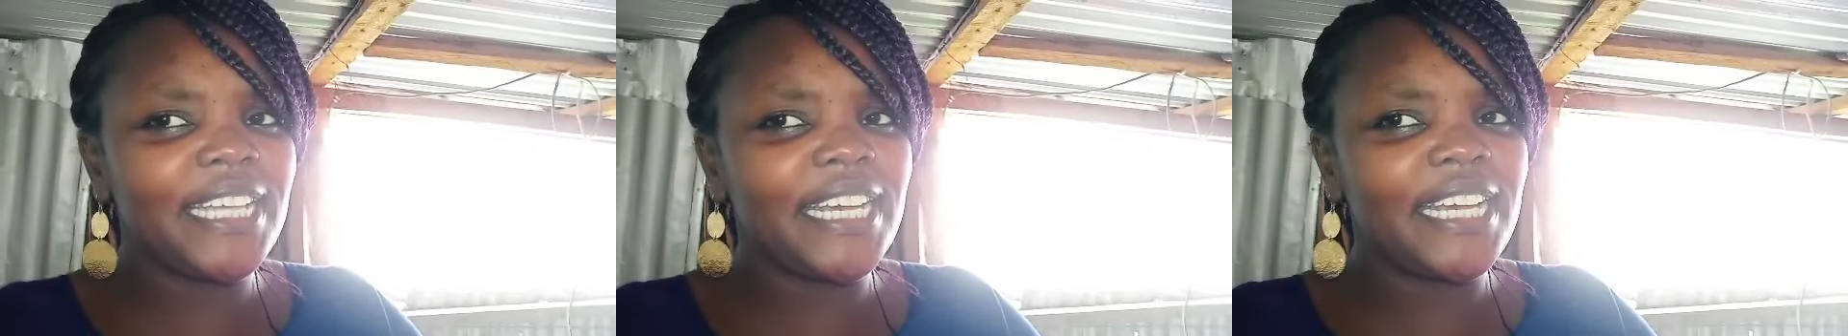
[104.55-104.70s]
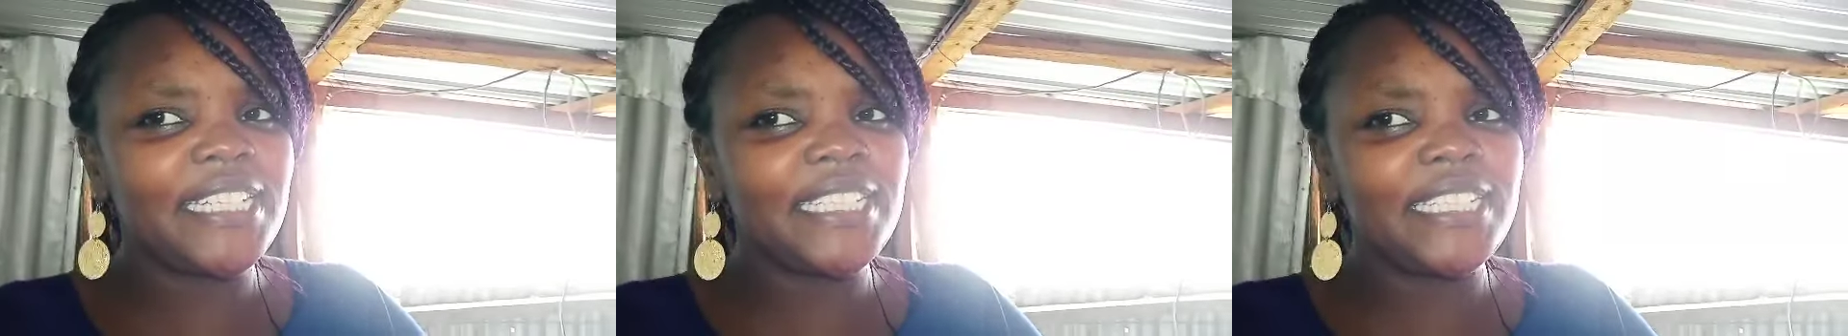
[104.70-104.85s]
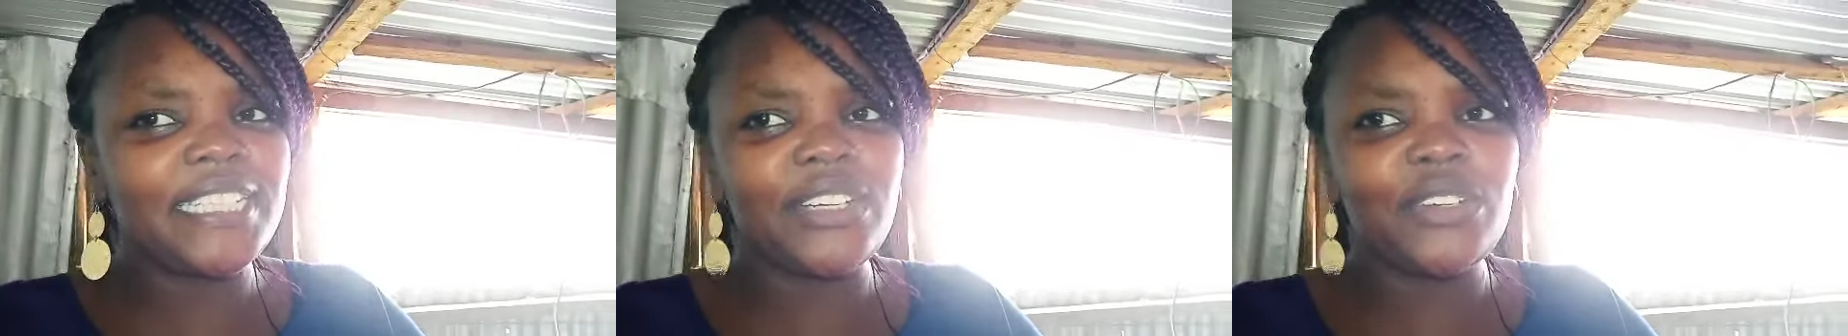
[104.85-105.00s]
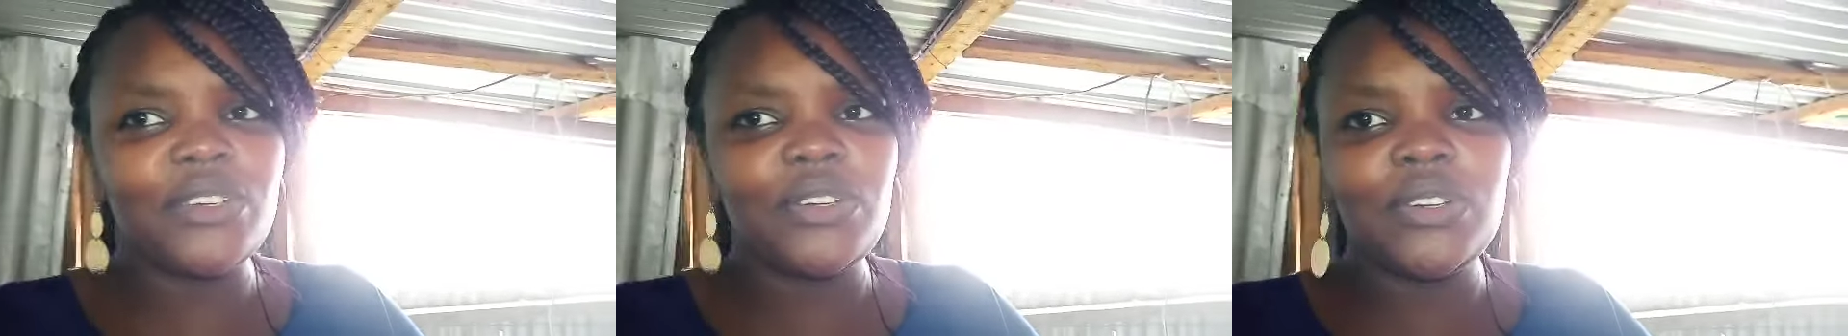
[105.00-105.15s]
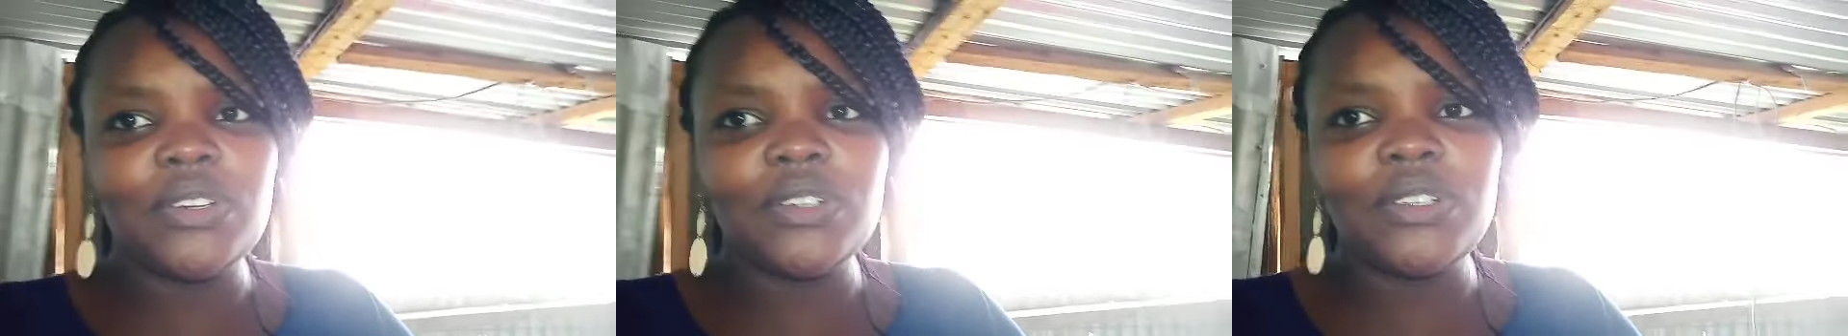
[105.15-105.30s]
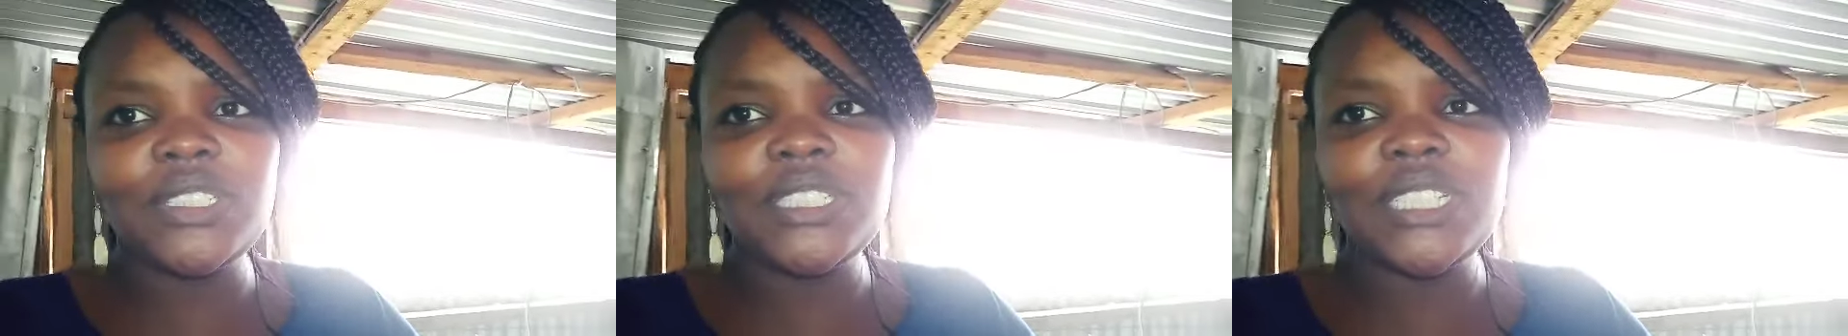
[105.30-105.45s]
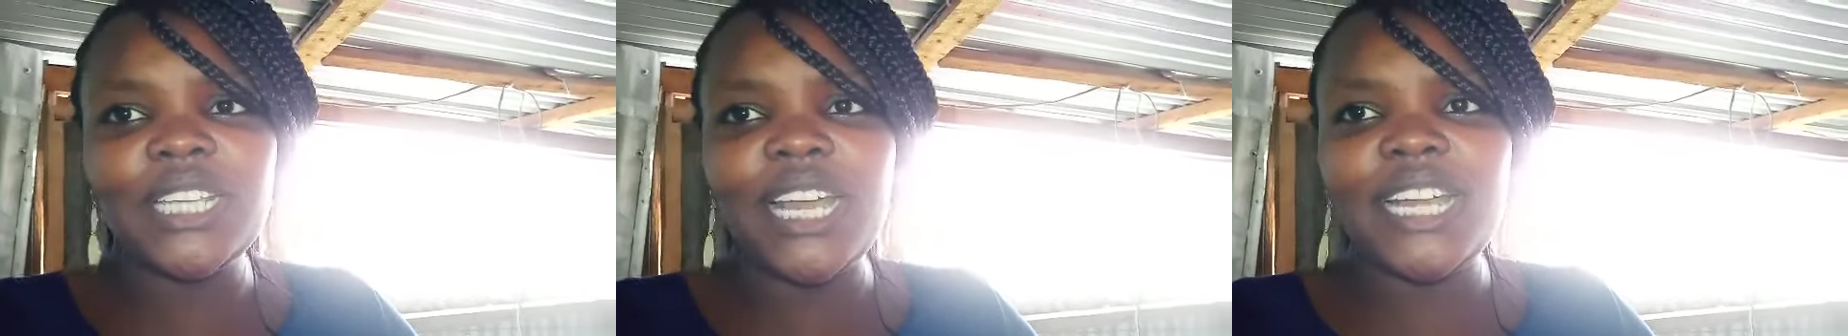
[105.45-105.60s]
that the
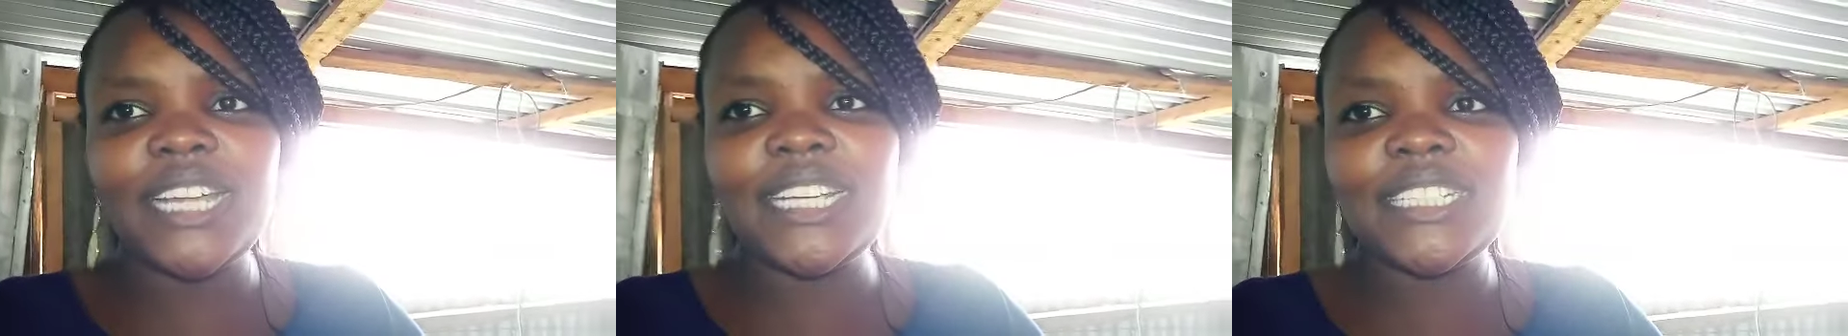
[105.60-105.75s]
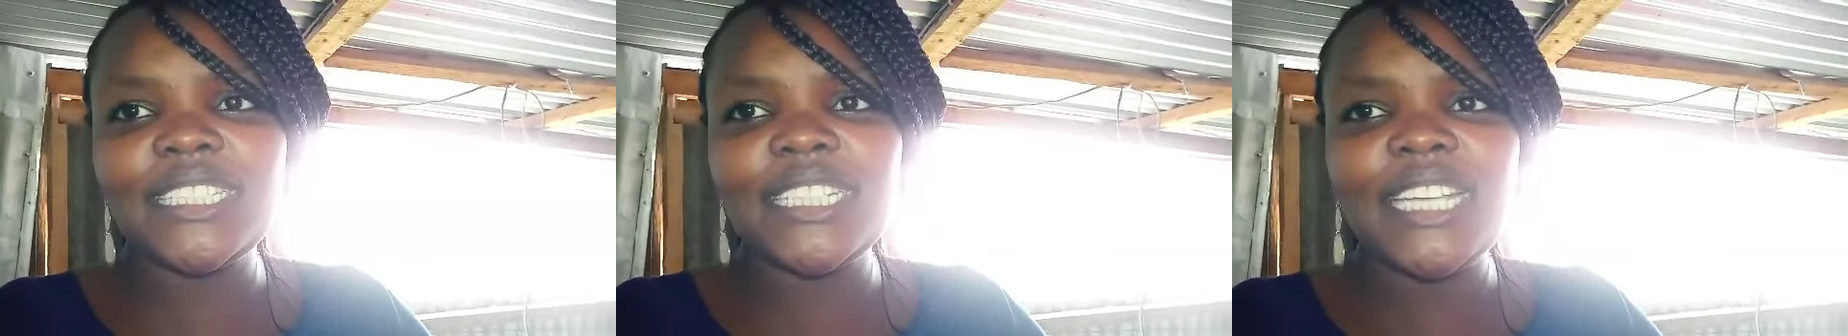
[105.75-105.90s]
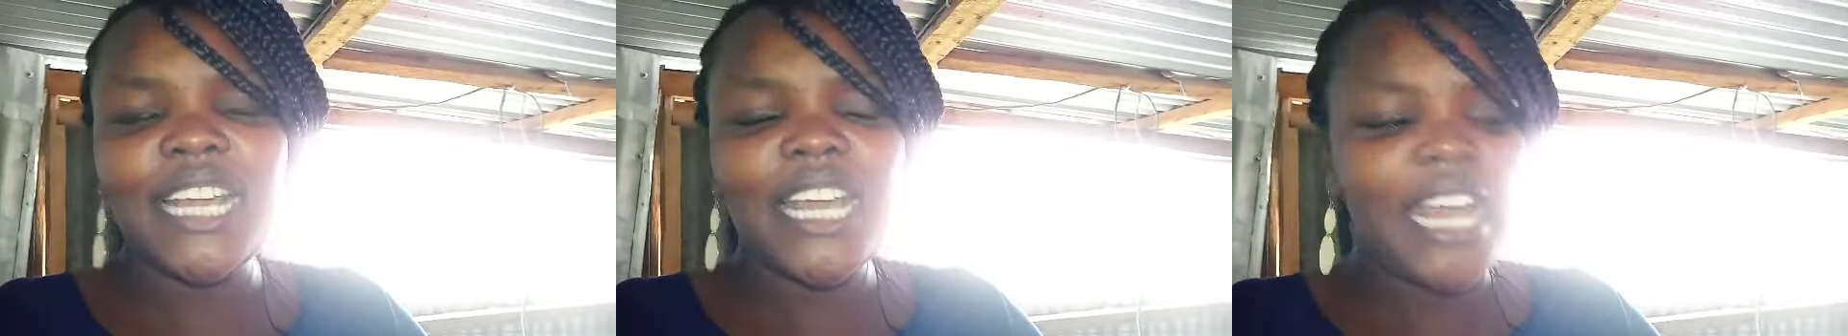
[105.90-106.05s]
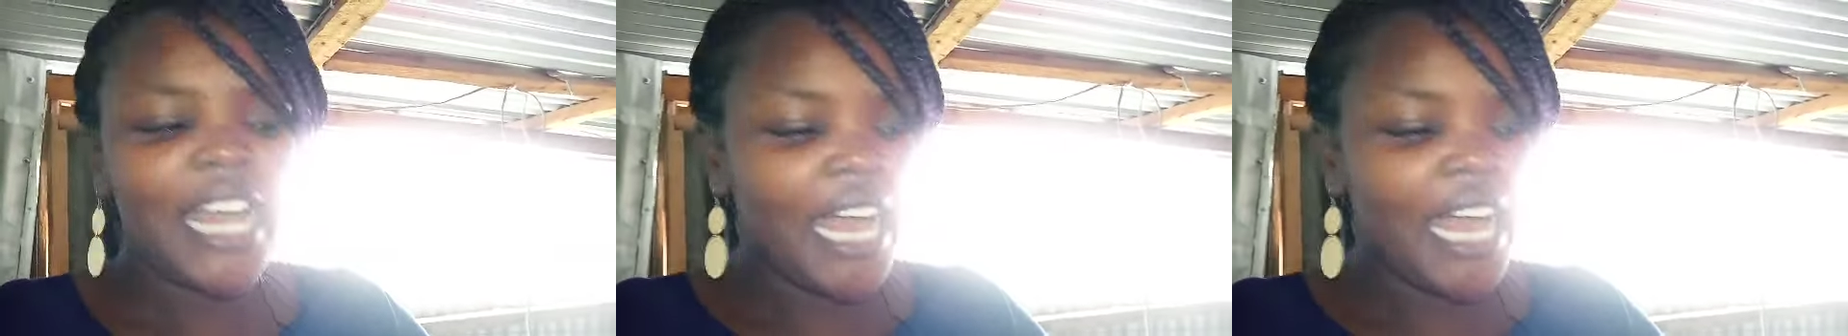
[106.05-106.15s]
cuckoo's eyes